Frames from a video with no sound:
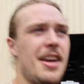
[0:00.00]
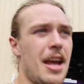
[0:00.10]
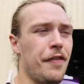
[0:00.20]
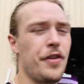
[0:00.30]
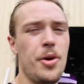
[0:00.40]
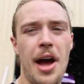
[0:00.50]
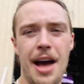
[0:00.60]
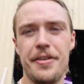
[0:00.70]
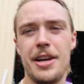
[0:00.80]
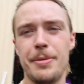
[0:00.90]
if you
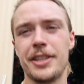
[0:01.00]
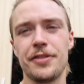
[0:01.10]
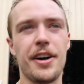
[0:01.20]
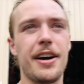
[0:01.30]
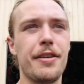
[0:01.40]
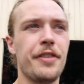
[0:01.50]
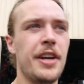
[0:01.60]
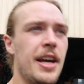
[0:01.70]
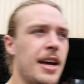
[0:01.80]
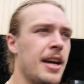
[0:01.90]
have an MX-5
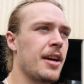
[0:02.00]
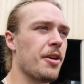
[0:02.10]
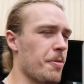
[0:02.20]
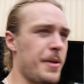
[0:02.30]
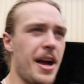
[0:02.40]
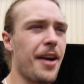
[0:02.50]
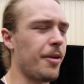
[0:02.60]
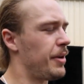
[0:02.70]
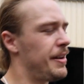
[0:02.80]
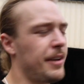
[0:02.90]
or a Miata
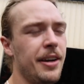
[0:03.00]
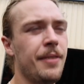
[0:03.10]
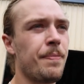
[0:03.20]
or whatever,